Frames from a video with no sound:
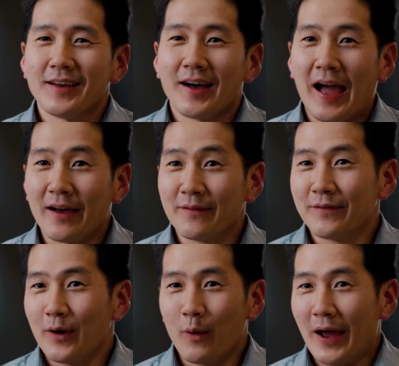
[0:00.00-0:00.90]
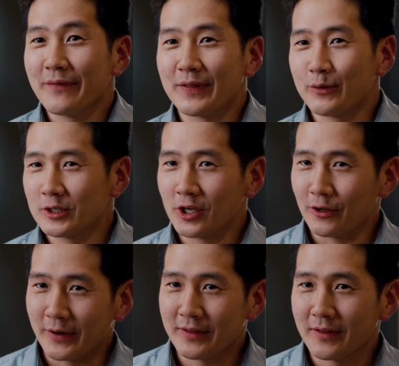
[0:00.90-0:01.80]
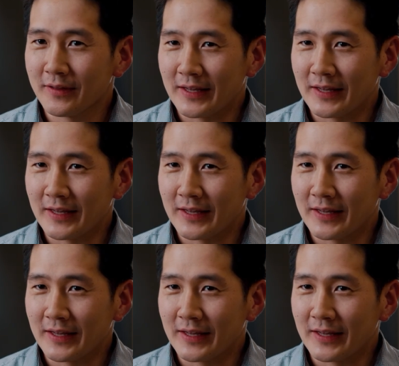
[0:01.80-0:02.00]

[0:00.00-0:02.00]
I have a wife and 3 children.